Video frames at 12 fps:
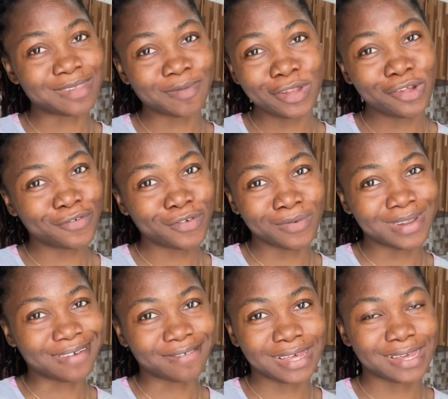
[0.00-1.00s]
As many of you
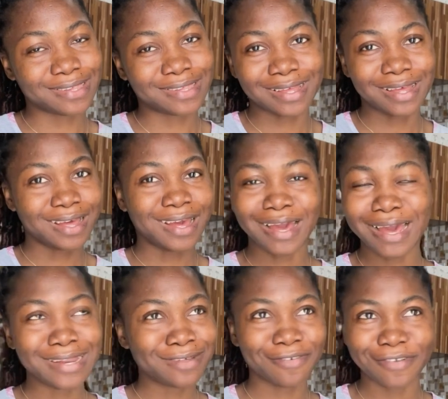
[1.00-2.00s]
would have guessed,
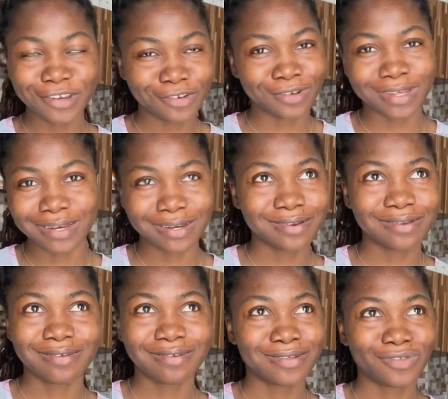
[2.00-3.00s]
I didn't finish cooking
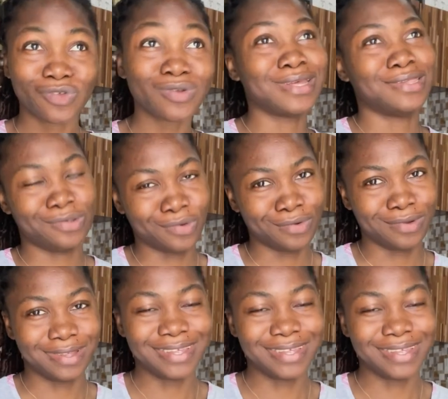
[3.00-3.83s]
two days ago.